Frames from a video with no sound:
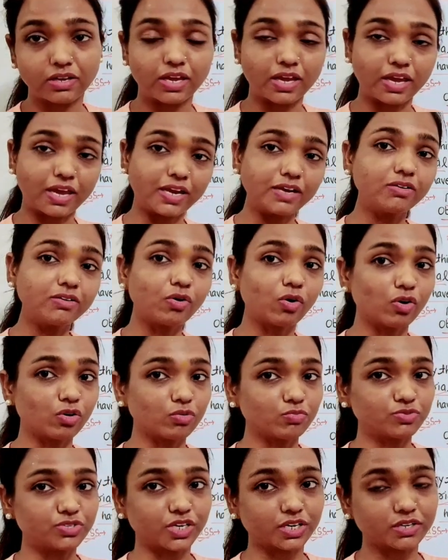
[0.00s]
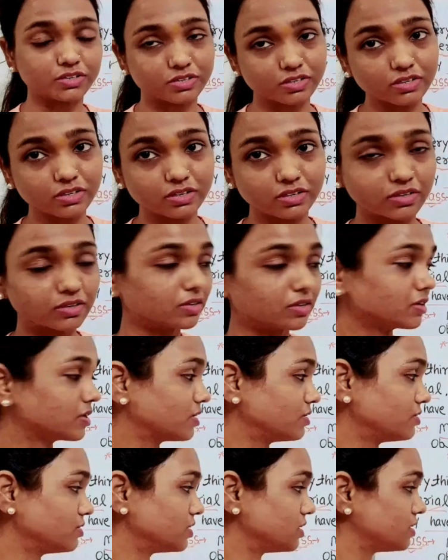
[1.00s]
an object
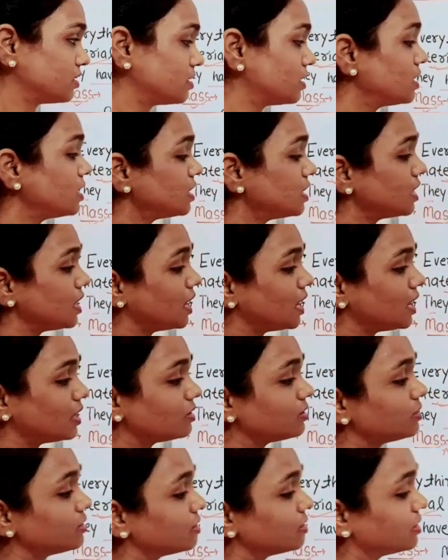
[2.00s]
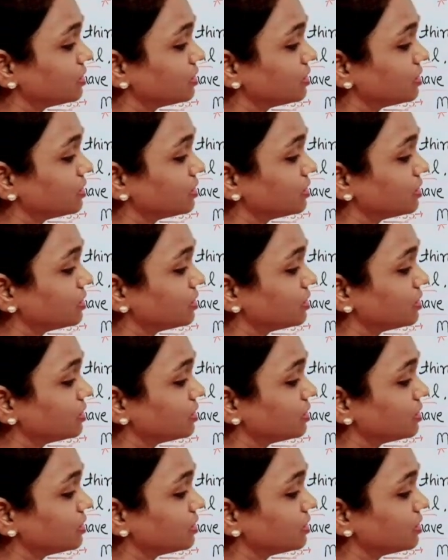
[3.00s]
contain, and